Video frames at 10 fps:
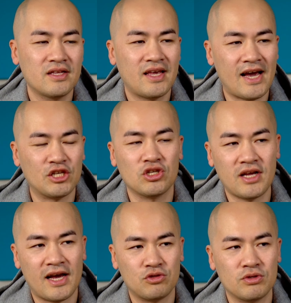cash on
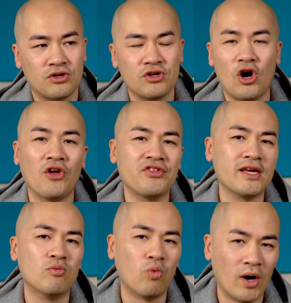cash return on
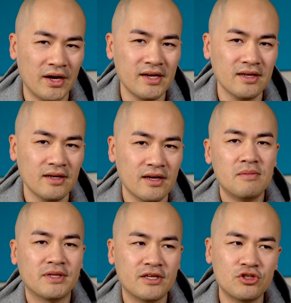day one,
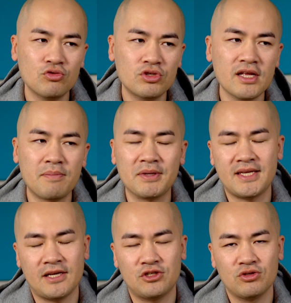but there's usually a
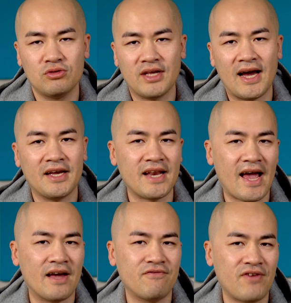potential that I can
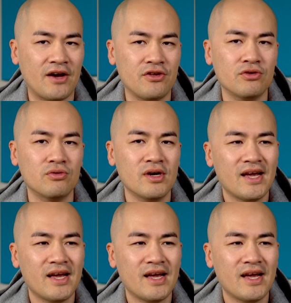add value,